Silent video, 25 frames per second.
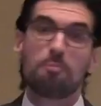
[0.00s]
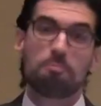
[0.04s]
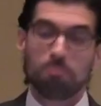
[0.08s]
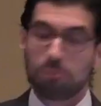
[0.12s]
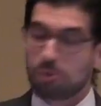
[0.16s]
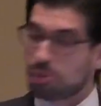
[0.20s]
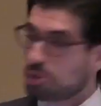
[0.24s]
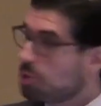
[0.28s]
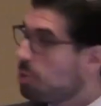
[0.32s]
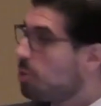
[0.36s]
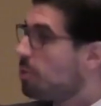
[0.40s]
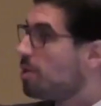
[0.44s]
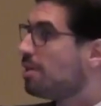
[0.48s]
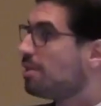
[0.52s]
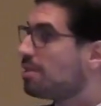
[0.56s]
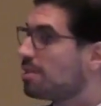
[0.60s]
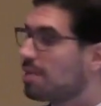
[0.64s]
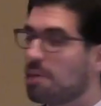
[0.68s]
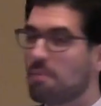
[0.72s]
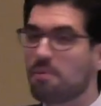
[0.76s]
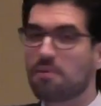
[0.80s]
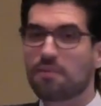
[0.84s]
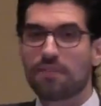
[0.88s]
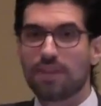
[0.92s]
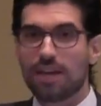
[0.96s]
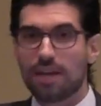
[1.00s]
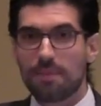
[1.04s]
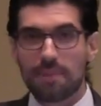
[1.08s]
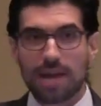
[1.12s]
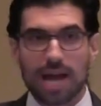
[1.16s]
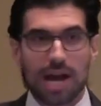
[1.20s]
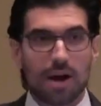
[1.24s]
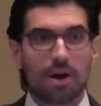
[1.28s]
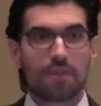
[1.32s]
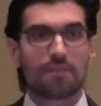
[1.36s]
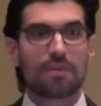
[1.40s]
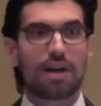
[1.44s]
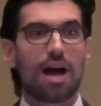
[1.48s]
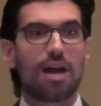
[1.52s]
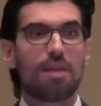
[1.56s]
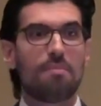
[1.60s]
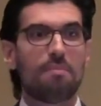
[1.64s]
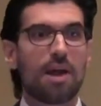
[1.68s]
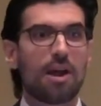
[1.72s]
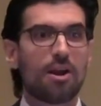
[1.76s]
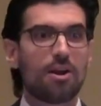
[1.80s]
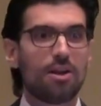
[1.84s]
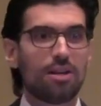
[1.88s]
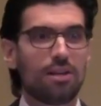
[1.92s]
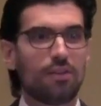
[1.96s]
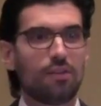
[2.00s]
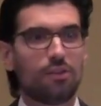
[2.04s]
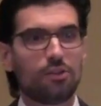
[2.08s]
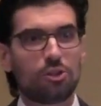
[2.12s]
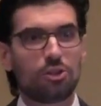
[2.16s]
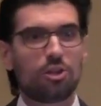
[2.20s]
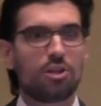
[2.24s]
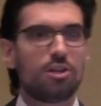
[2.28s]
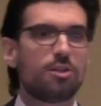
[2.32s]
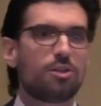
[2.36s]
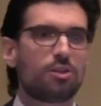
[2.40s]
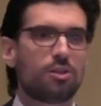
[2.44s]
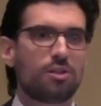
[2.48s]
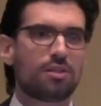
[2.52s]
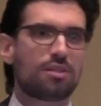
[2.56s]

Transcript: Sure, some of them now have gotten married in the church,